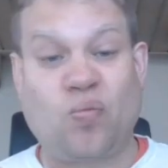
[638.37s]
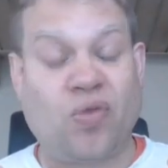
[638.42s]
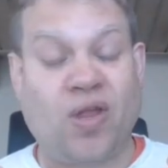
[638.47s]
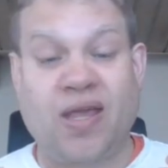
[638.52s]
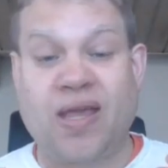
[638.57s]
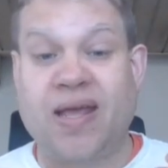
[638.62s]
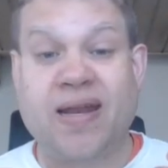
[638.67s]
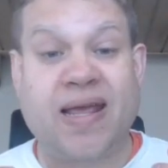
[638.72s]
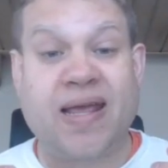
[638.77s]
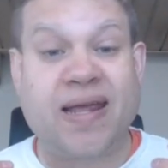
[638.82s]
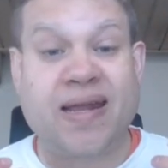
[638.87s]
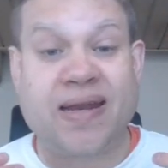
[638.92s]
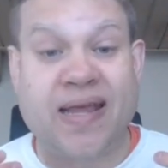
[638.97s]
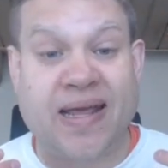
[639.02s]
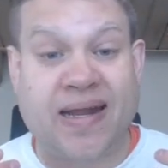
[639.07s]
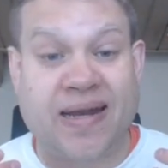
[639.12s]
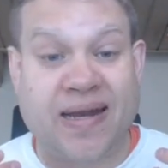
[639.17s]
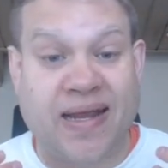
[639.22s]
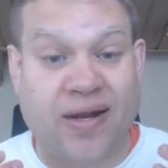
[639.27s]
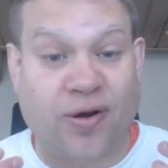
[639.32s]

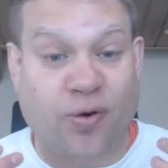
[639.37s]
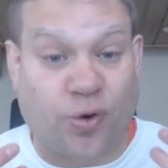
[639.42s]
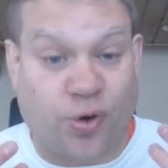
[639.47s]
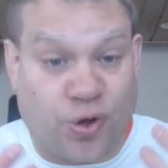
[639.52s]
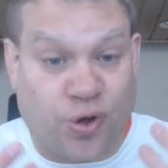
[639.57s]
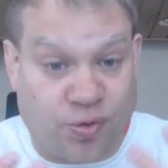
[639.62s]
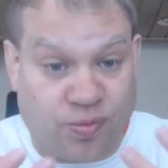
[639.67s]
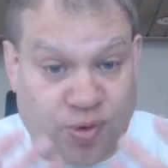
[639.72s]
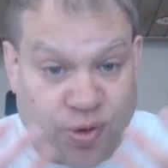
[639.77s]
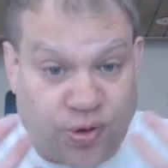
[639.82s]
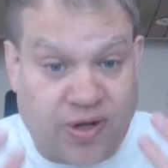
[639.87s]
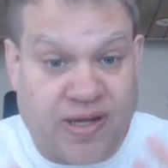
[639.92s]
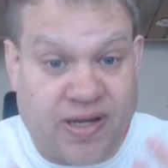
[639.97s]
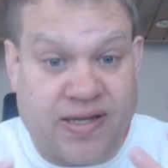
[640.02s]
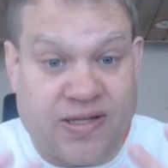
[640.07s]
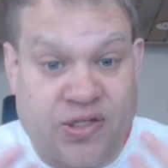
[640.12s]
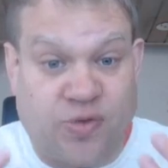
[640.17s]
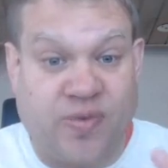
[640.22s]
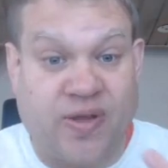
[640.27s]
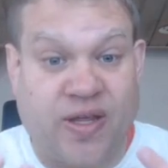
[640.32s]
our
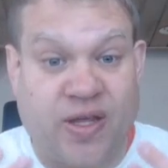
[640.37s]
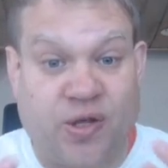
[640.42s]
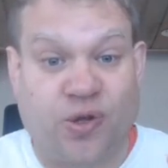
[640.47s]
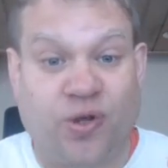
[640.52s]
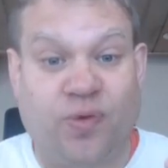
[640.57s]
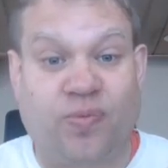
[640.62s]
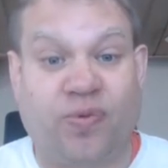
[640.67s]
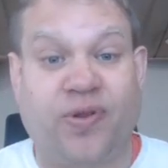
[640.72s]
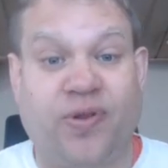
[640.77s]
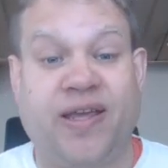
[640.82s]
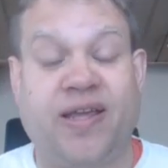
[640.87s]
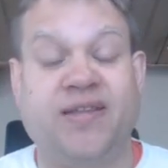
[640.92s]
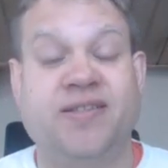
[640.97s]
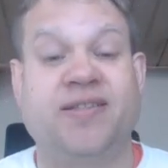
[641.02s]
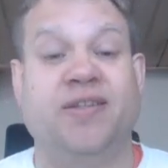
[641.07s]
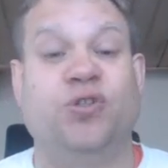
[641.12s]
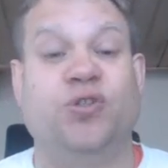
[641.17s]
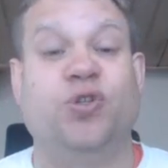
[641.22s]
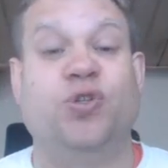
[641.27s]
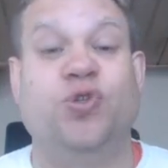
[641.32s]
communities to be a good place
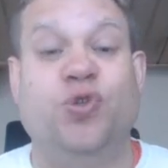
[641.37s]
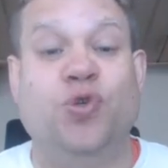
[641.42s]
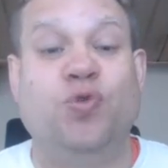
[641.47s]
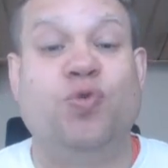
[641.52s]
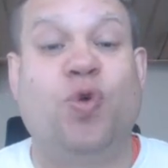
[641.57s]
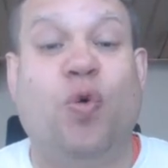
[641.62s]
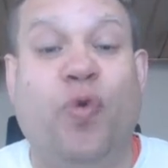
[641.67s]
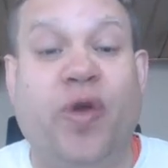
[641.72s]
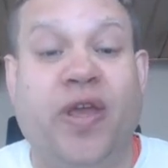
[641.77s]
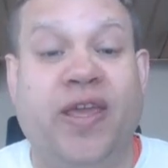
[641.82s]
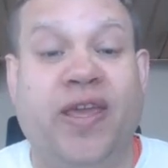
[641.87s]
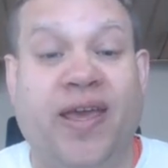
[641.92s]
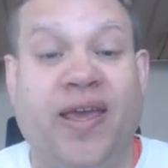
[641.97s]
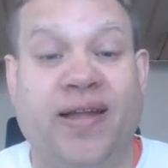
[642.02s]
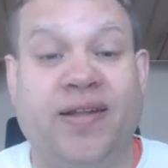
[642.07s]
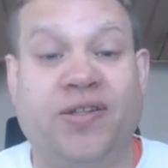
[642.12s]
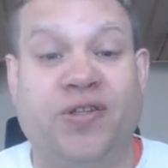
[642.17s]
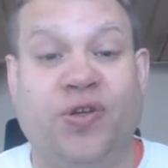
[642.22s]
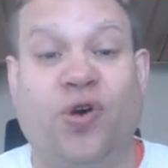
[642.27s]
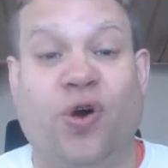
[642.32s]
and to do what we
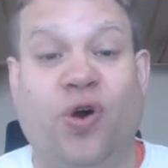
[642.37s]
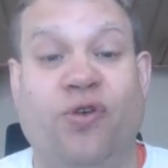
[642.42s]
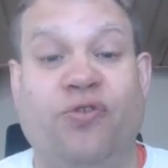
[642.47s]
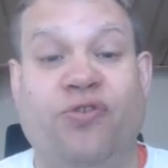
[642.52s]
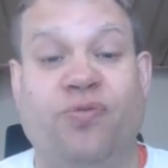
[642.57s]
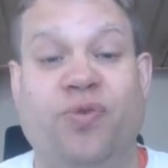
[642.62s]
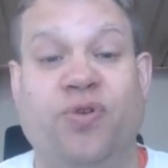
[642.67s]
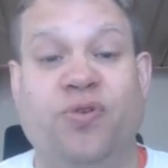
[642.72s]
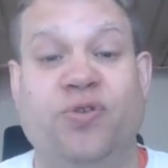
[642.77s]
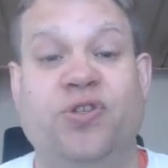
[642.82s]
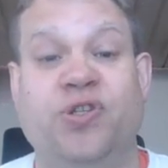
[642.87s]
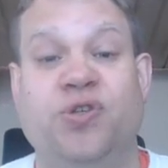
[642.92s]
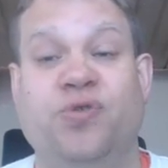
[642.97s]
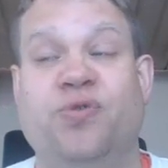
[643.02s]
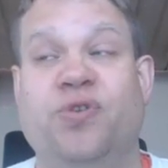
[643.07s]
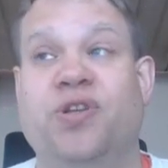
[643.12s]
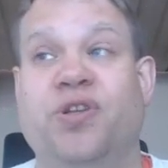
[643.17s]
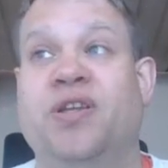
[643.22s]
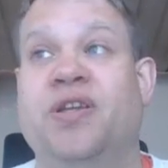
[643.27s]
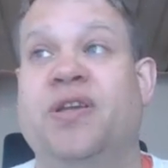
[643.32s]
can to contribute
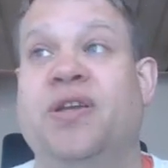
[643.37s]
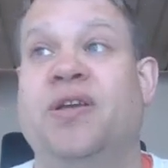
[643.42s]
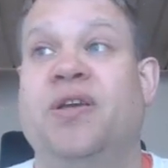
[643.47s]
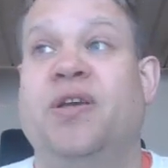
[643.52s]
to it,